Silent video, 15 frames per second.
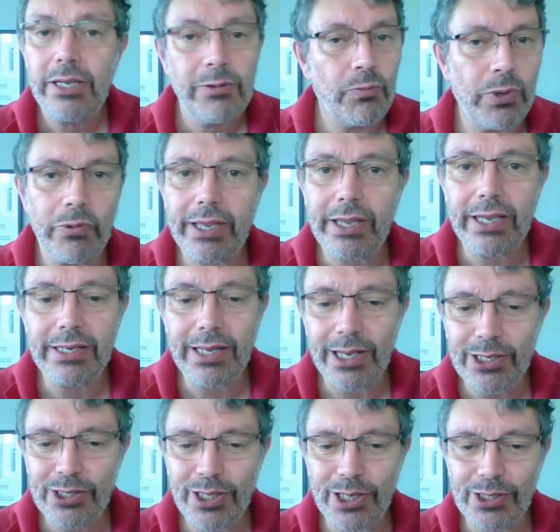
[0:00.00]
We
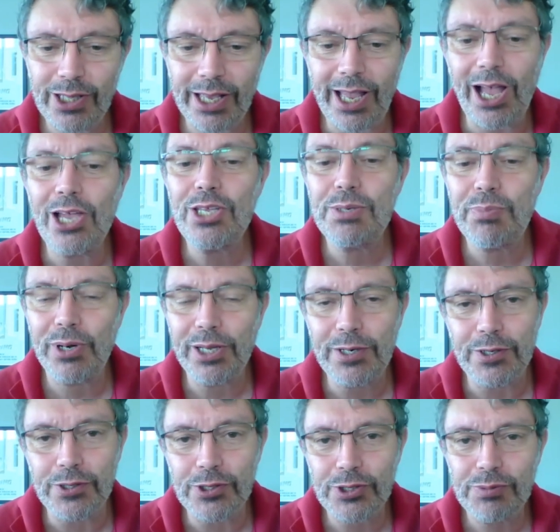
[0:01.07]
recognise things like
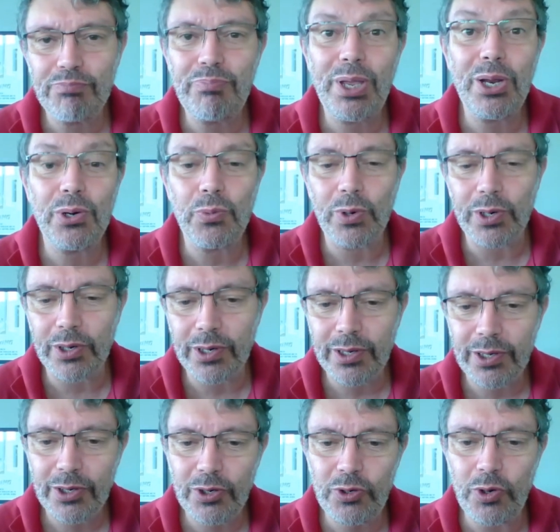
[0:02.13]
icebreakers, pair work,
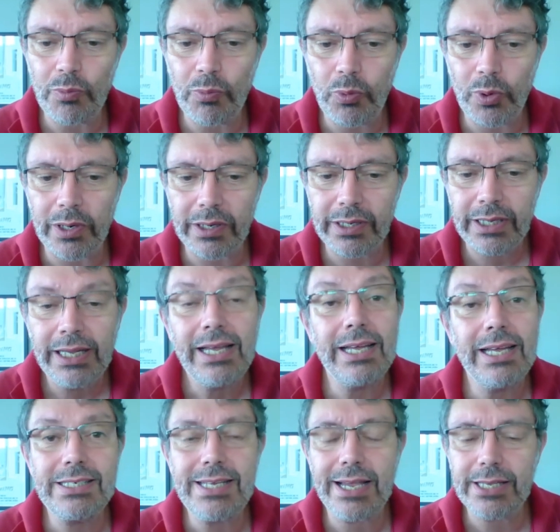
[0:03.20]
group work,
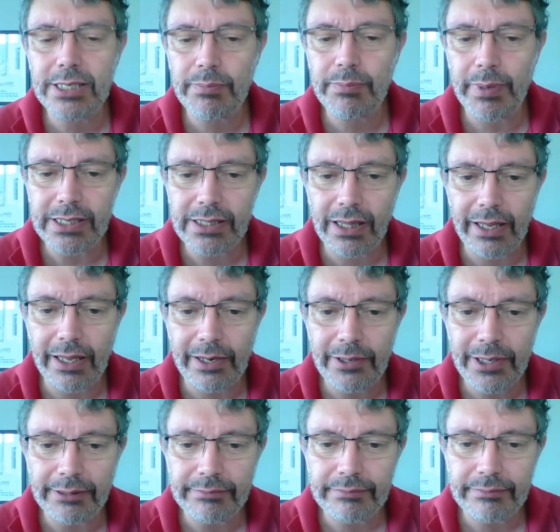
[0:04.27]
and task-based
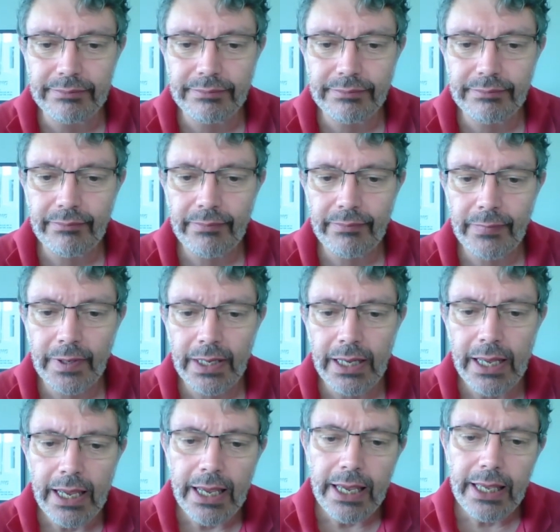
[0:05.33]
learning.
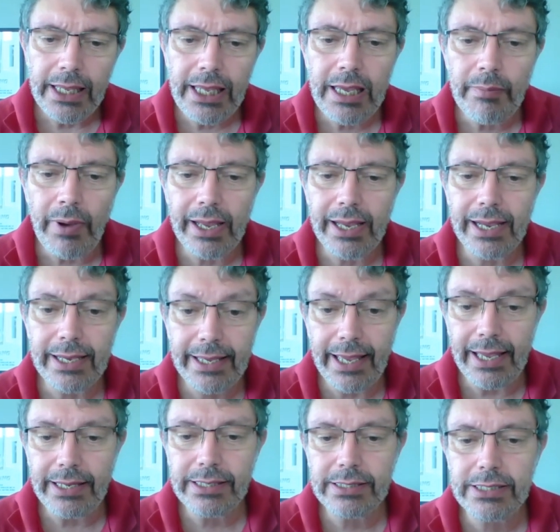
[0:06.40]
EMI
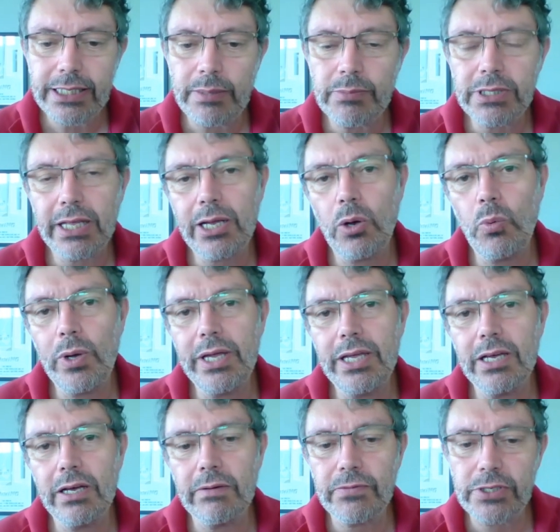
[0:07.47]
again seems like a way
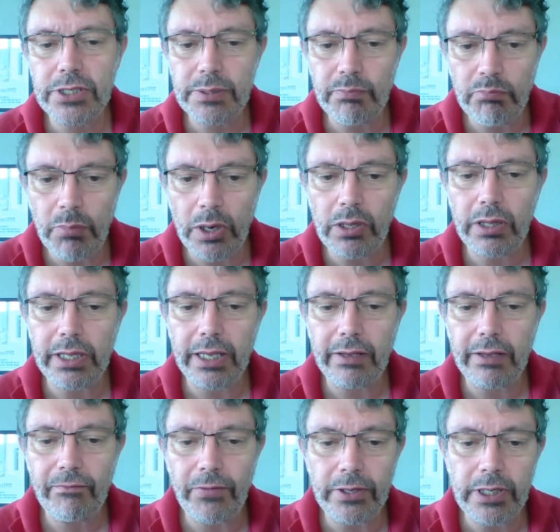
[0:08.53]
of smuggling
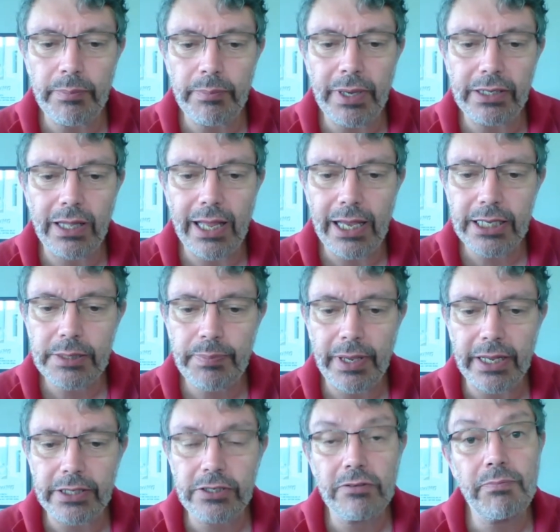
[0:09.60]
fundamental
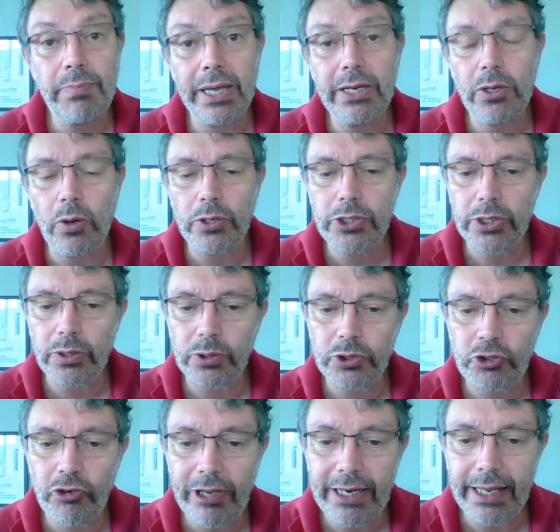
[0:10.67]
aspects of pedagogical
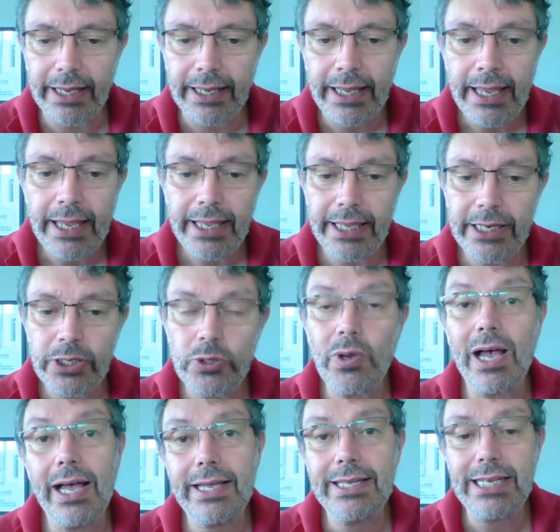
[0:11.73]
training into
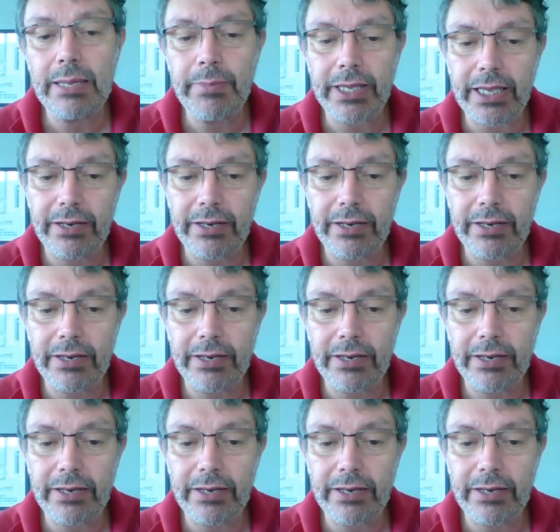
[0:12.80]
academic